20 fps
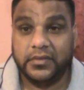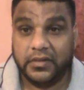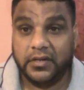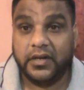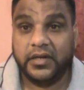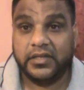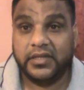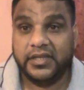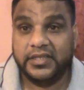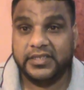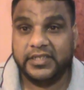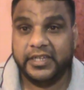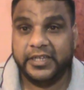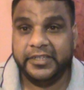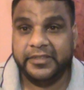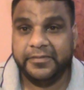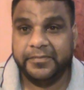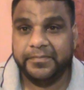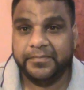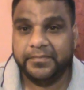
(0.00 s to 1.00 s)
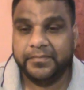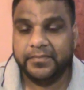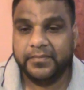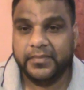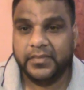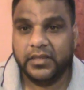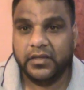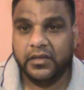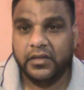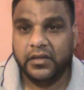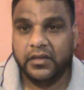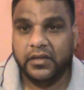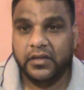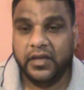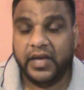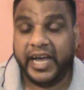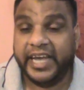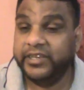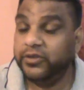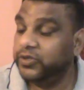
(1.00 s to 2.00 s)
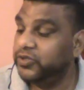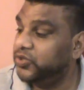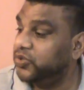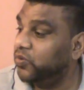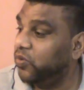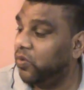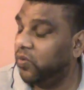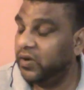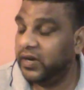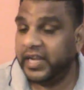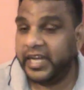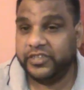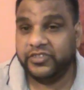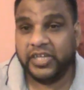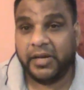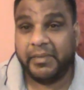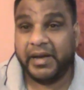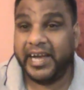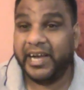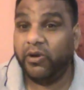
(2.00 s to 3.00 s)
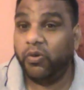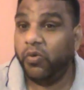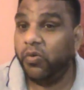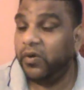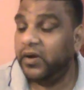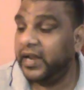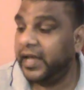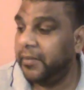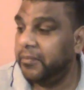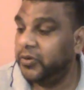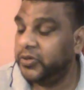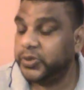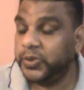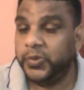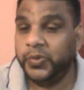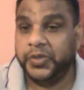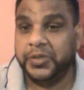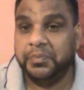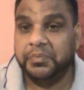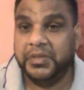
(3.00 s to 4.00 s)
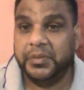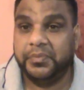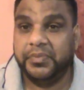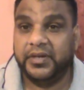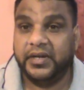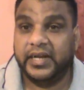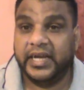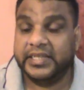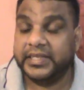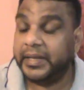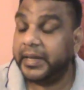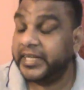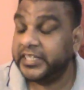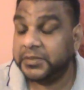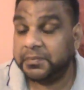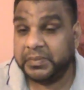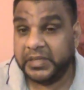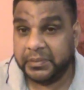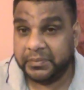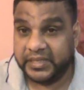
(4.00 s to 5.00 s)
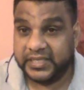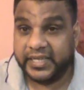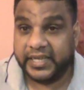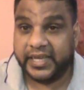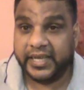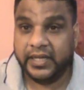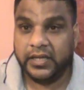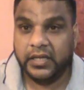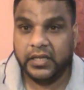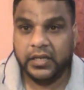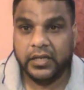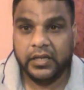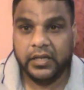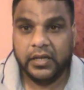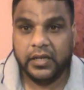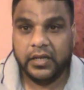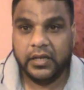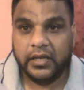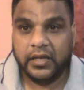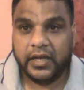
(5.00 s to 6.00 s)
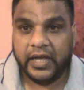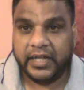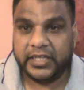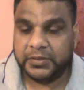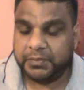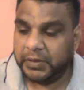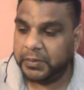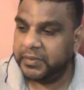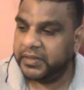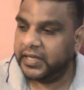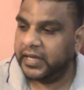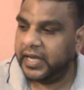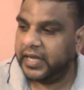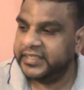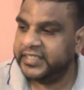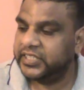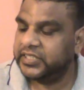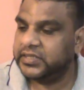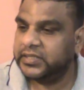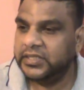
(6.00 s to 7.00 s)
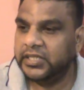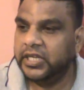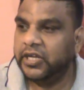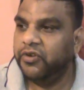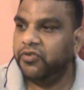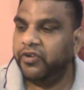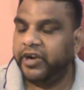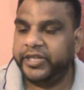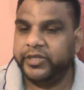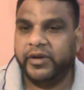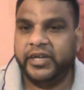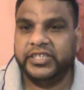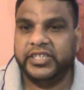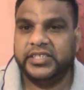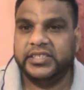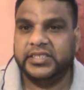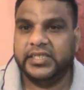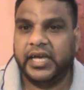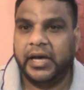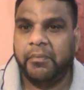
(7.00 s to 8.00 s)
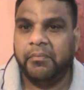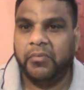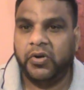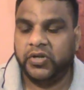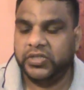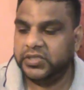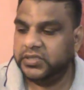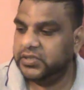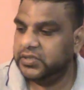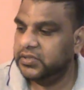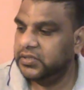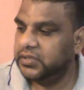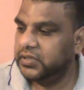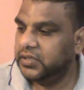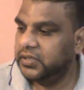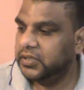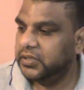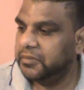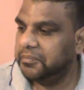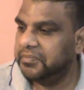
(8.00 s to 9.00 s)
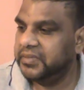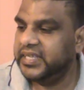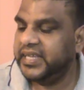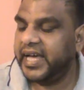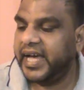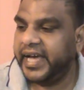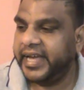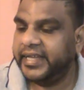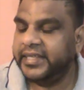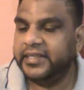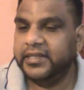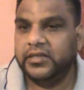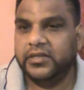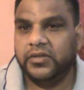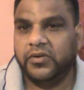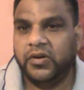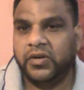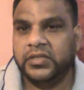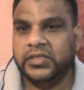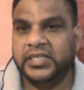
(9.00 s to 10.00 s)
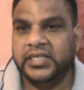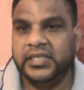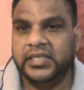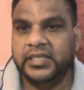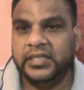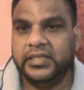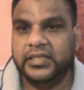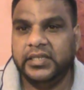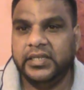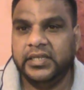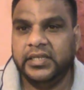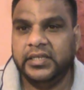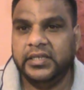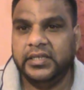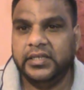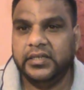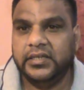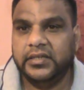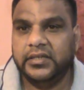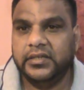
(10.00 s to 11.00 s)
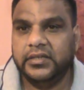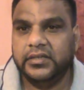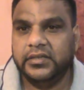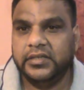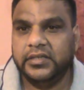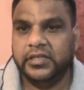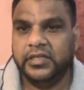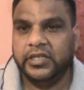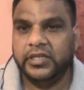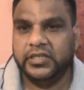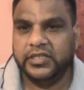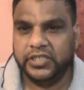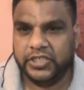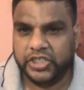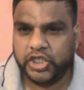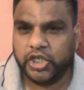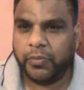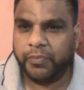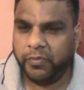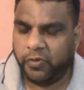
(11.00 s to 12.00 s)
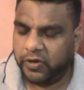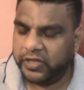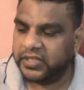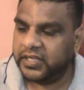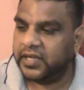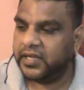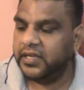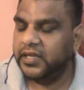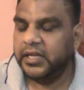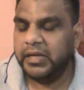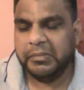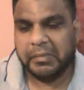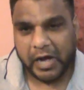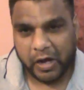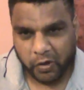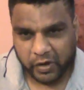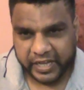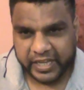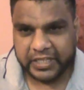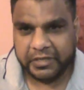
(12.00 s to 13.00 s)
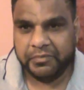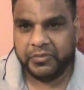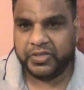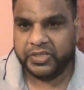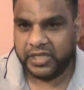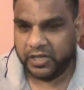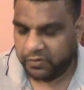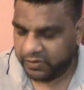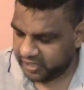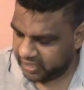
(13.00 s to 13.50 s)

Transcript: Understand? I going through all our jam, I have all our money owing people. And I pay my thing, eh? I pay my thing. Right now I just a month behind on the shop one. But I will get the money.